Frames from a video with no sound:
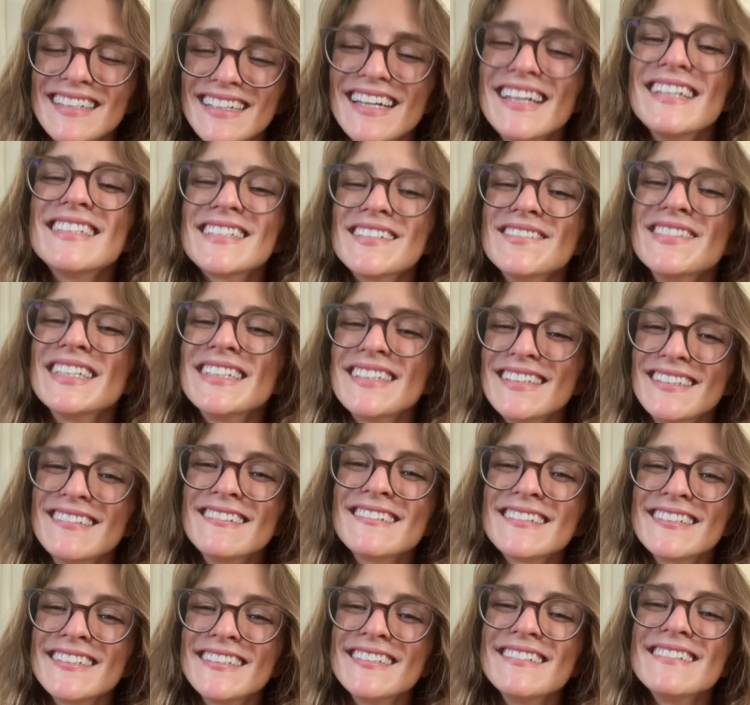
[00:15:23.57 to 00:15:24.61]
H I V, U
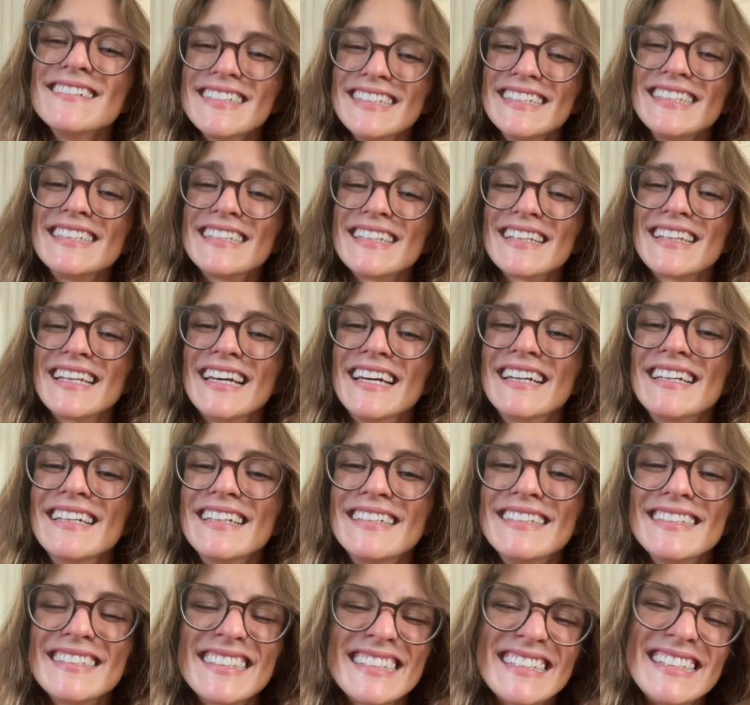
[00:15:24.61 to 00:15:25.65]
equals U is a thing.
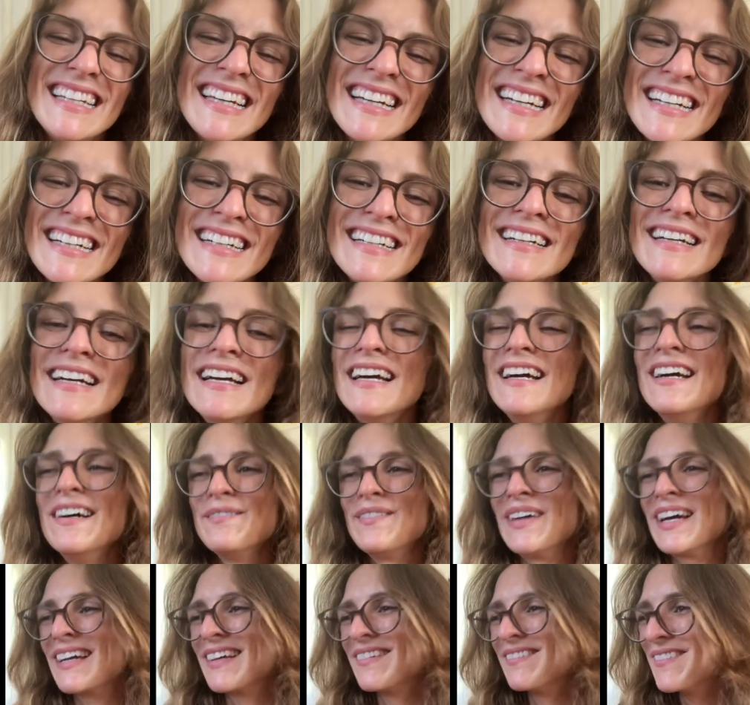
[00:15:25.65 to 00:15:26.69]
And he's like, nah,
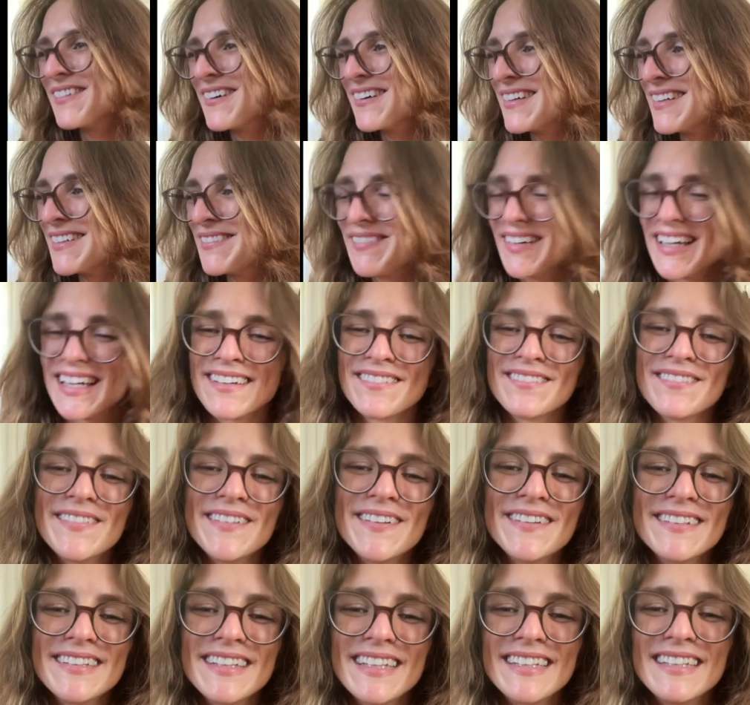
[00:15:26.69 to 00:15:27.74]
back and forth, back and
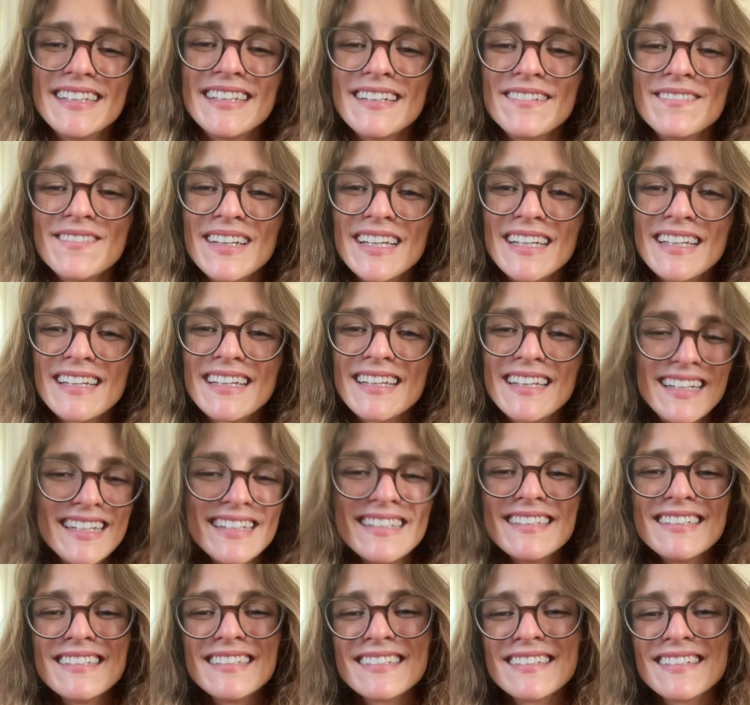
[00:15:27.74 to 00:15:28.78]
forth. And then I'm like, can I
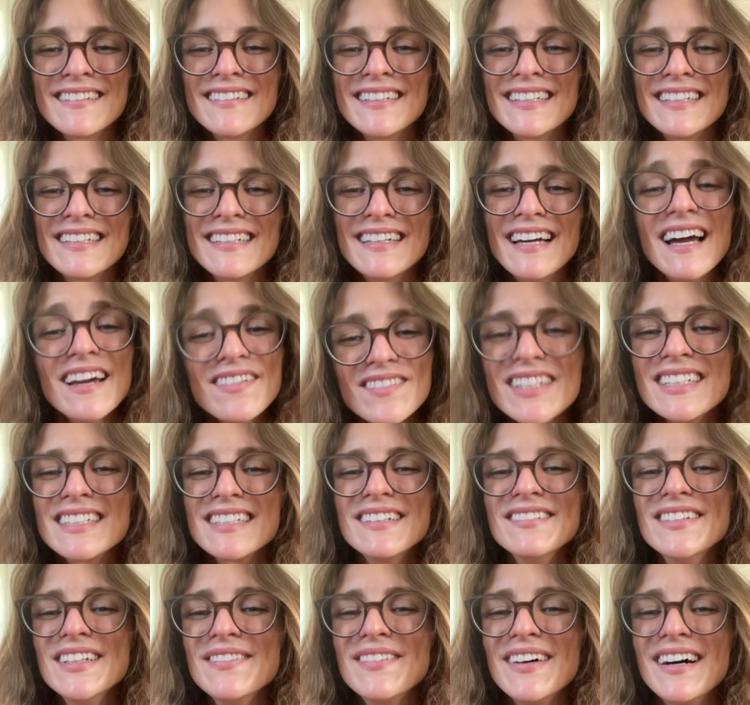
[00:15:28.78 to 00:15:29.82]
tell you something? I'm H
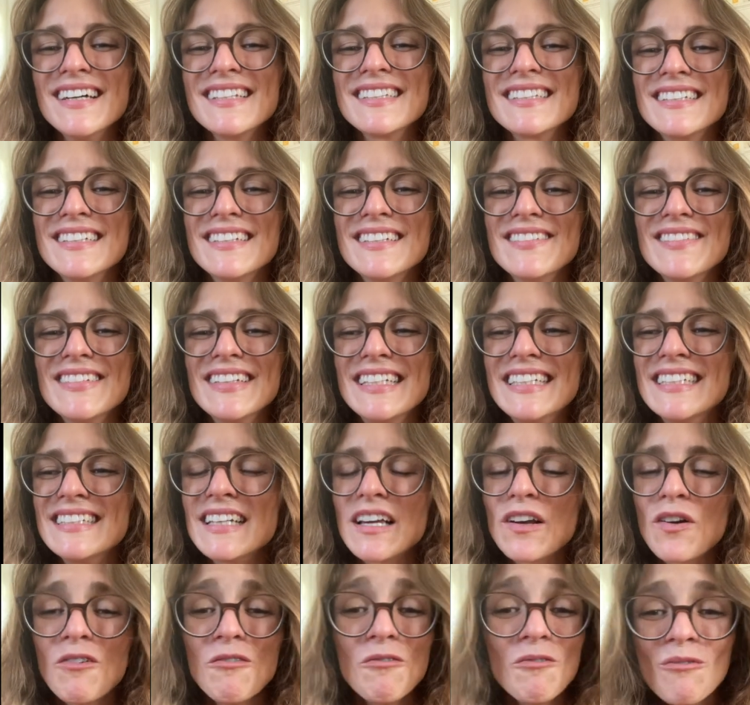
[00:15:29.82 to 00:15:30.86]
I V positive. And he's
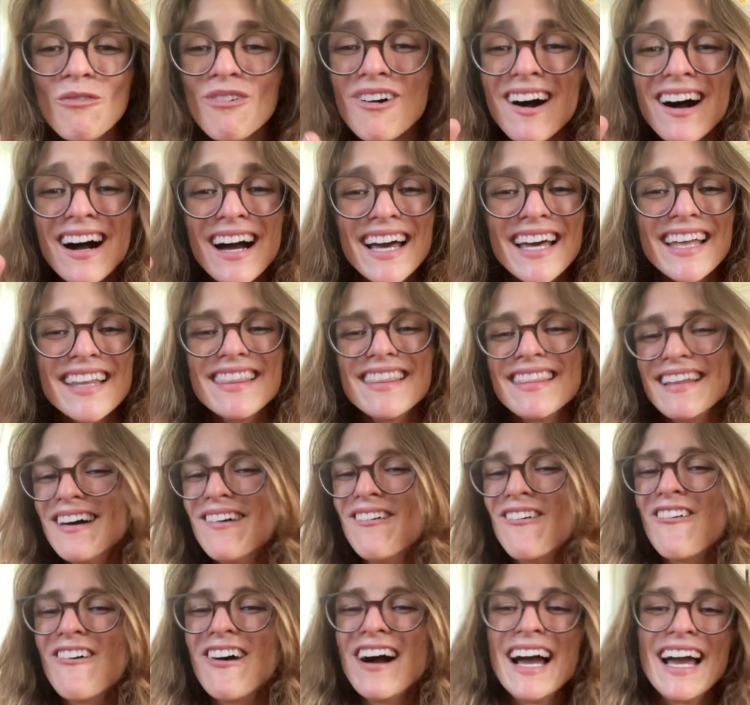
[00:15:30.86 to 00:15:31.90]
like, what?
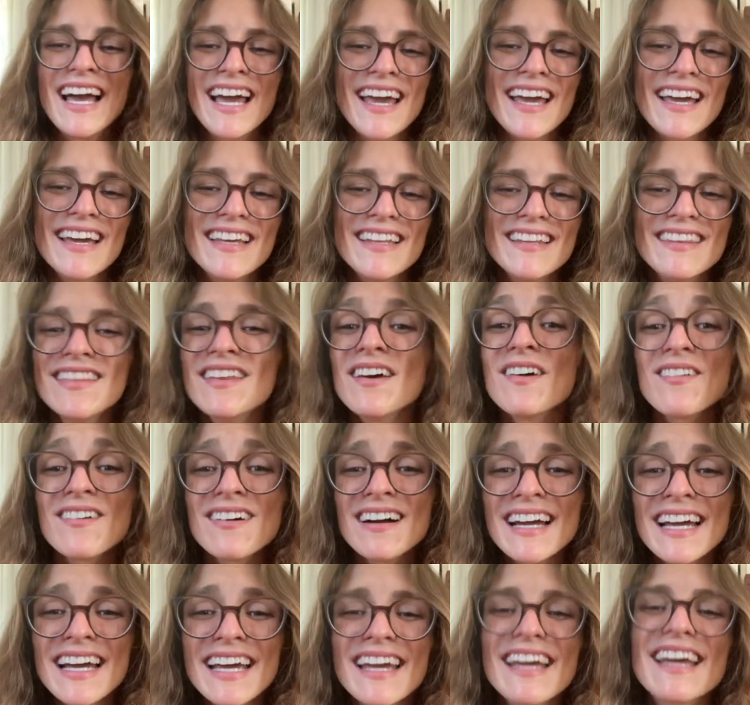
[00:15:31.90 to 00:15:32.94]
No way. No
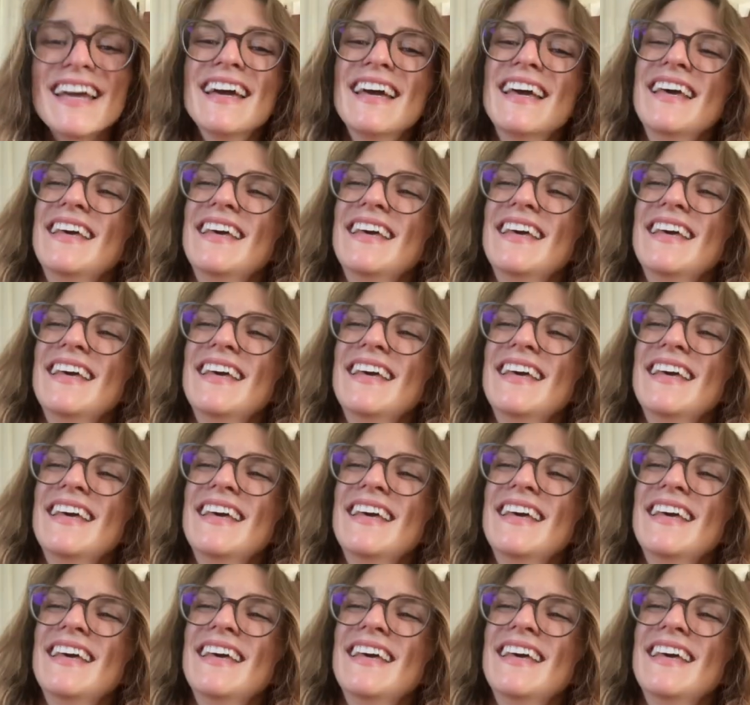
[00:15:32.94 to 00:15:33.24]
way.